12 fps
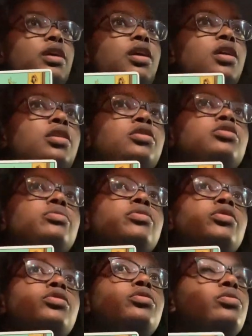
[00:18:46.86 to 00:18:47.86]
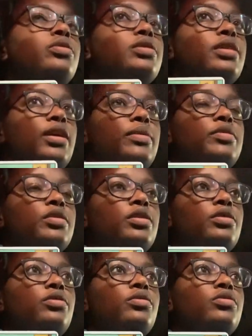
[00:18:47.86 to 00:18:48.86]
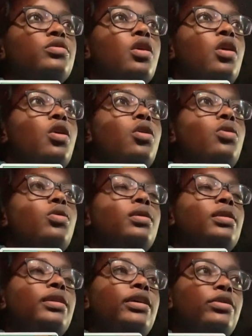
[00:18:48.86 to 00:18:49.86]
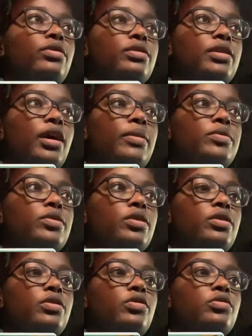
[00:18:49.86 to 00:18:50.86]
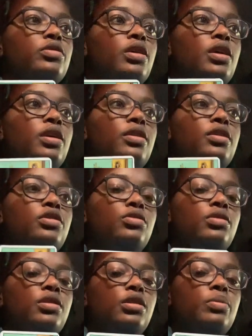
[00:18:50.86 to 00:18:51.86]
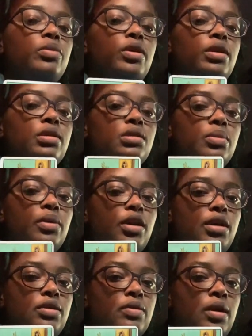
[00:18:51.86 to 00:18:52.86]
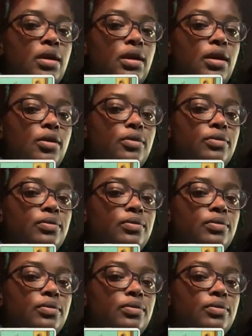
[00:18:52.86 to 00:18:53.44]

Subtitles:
entrepreneur type skills or leader type skills that you need to put into place right now.